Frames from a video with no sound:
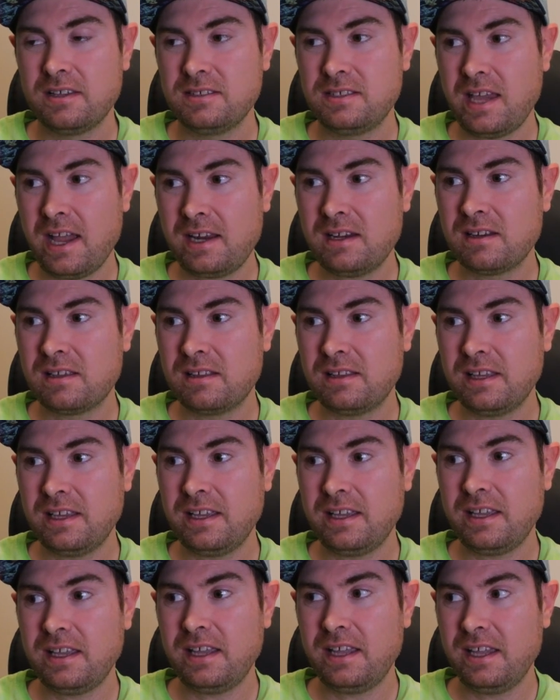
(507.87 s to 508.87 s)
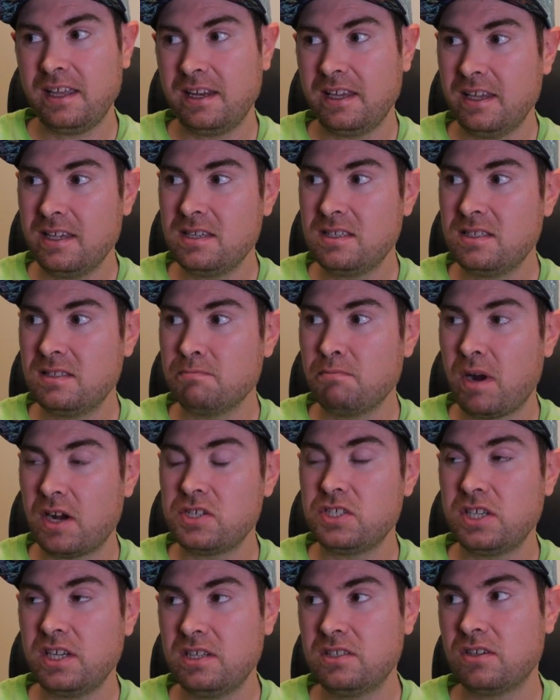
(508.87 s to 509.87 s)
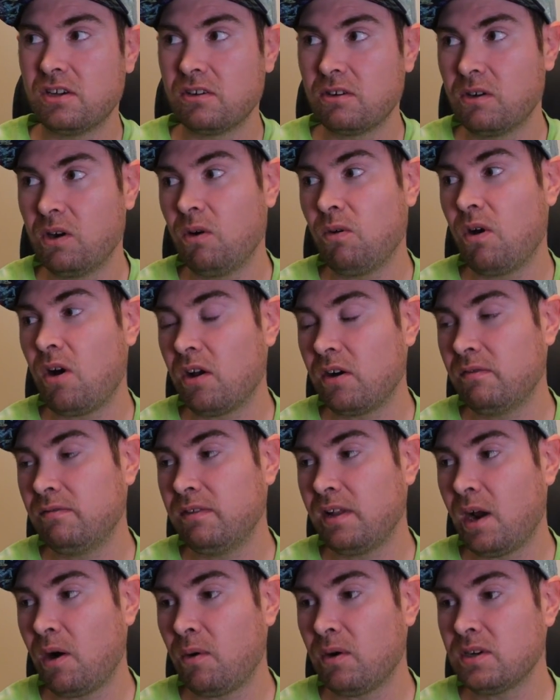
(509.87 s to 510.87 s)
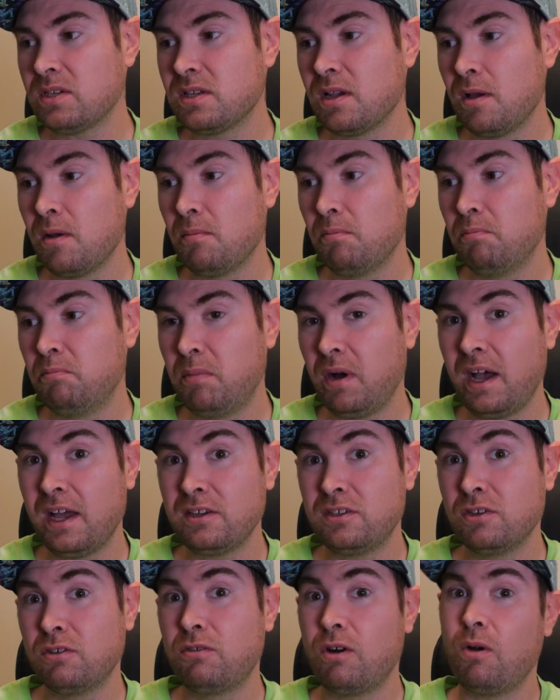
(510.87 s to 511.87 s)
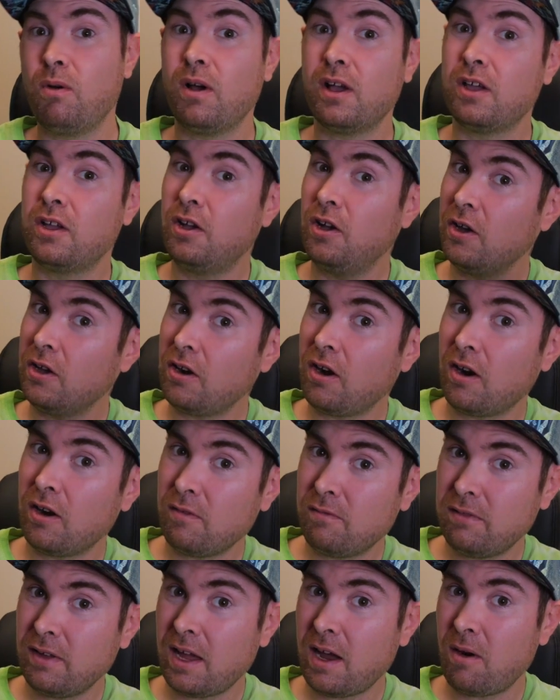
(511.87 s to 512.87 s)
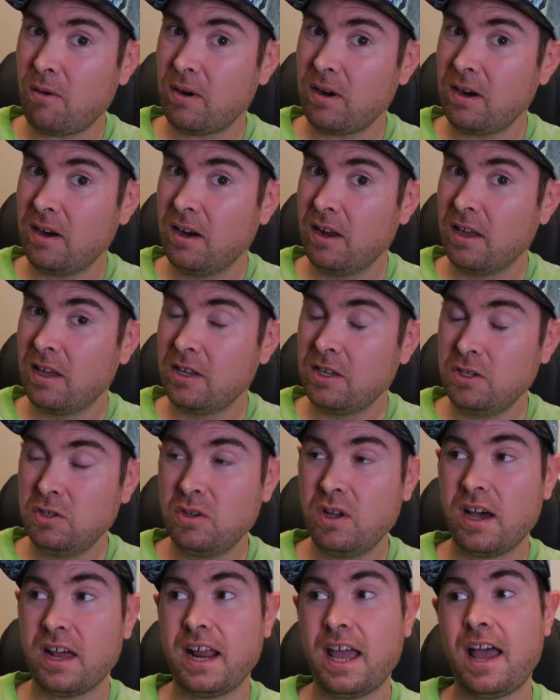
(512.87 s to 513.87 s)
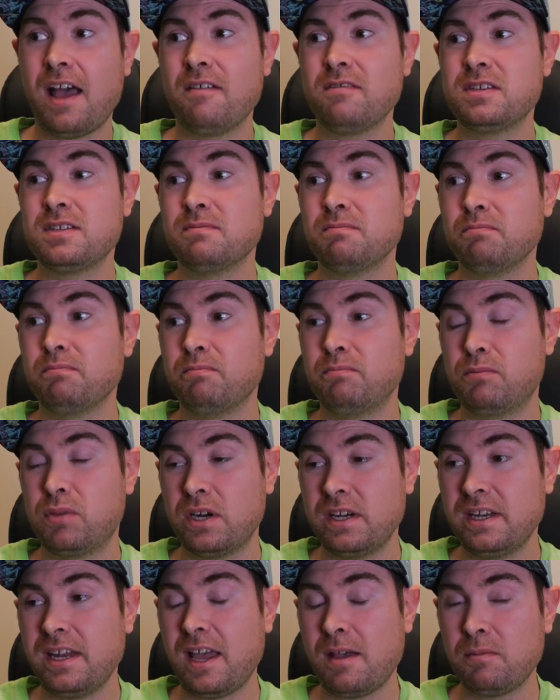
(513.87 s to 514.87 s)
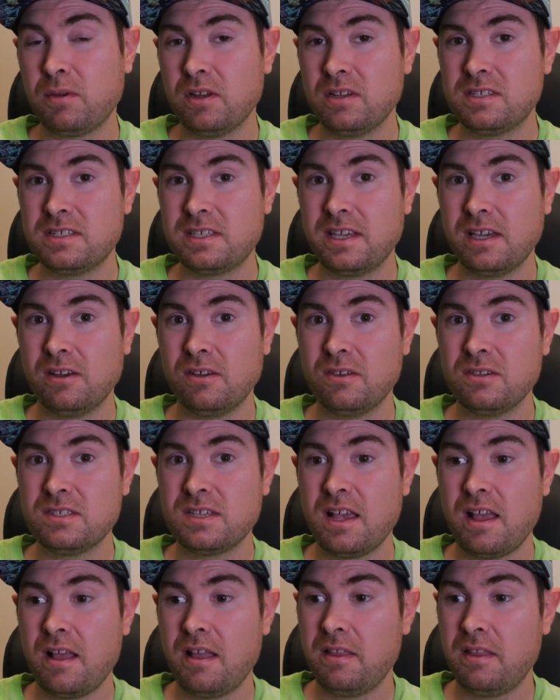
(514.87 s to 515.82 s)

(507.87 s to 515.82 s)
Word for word: Technically, it is much easier to grow autoflowers, but to grow a good autoflower, you got to have some pretty damn good skills.